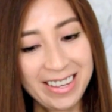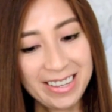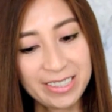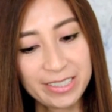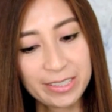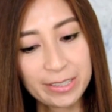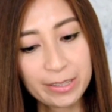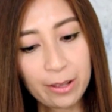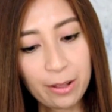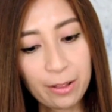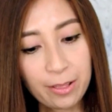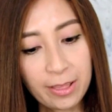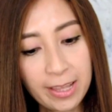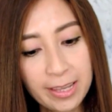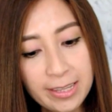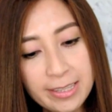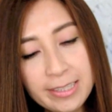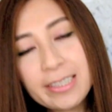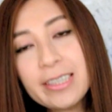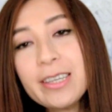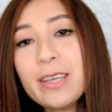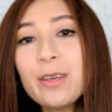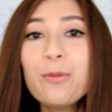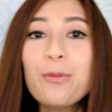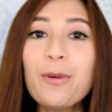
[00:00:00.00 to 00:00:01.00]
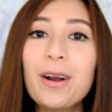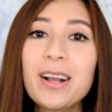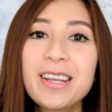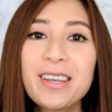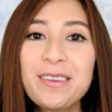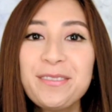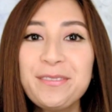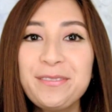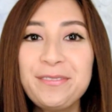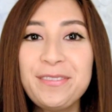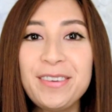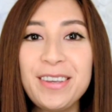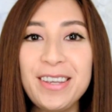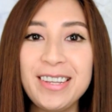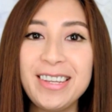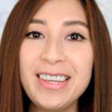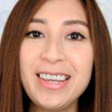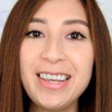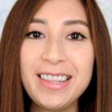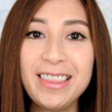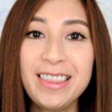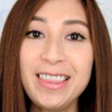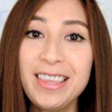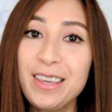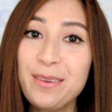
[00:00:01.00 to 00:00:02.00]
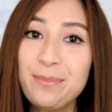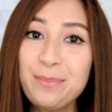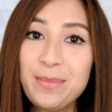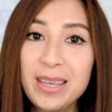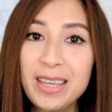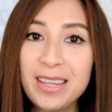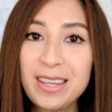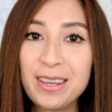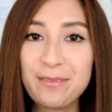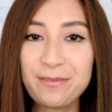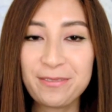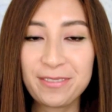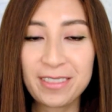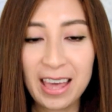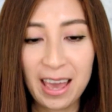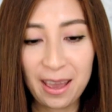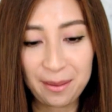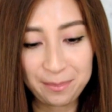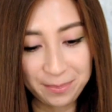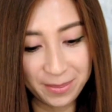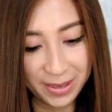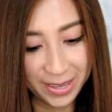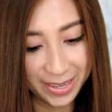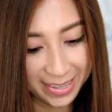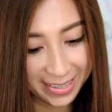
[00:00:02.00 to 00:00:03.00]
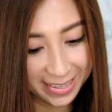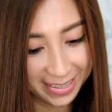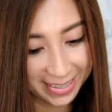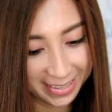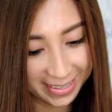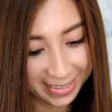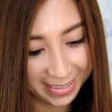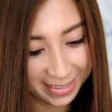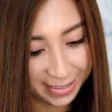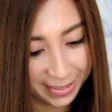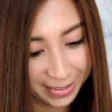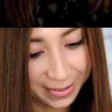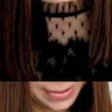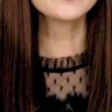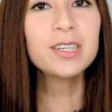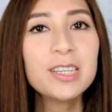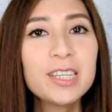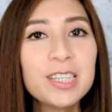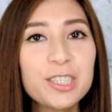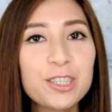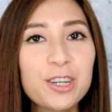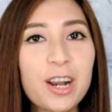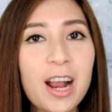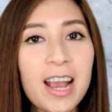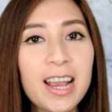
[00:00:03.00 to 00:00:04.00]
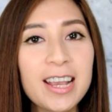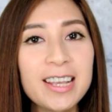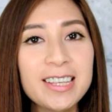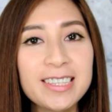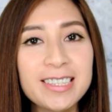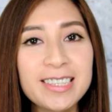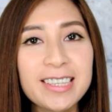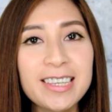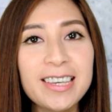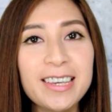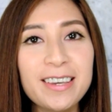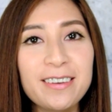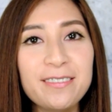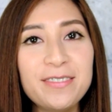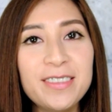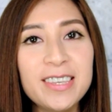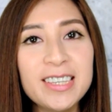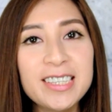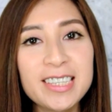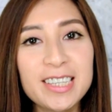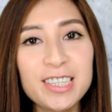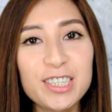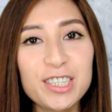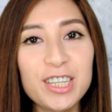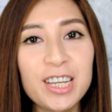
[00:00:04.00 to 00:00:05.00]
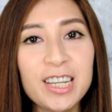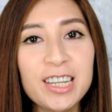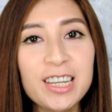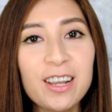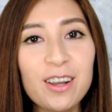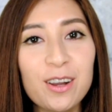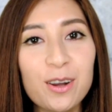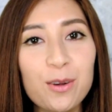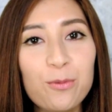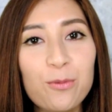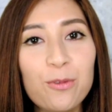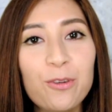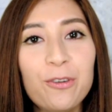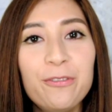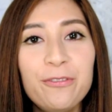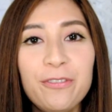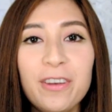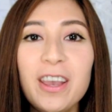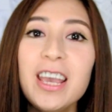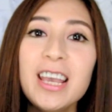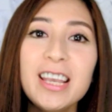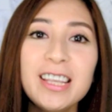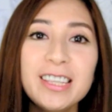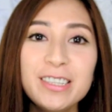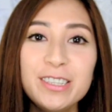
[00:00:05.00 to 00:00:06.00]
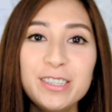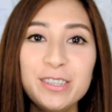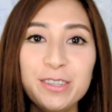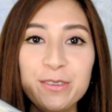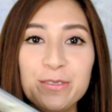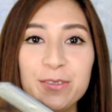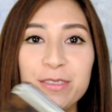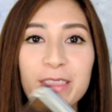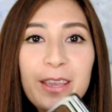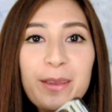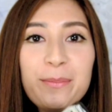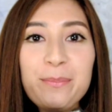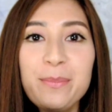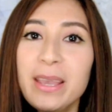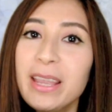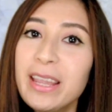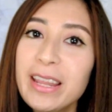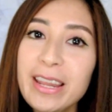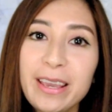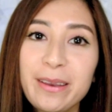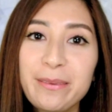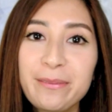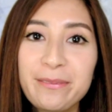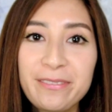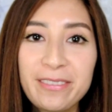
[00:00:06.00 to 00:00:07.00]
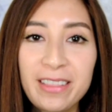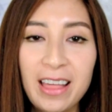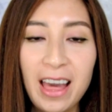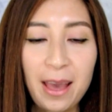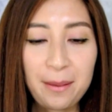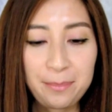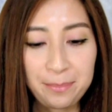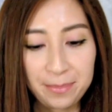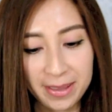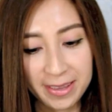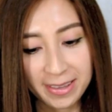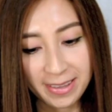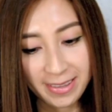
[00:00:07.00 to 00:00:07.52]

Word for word: so let's see what can fit in the medium flap so I'm going to try and see if this agenda will fit into the medium flap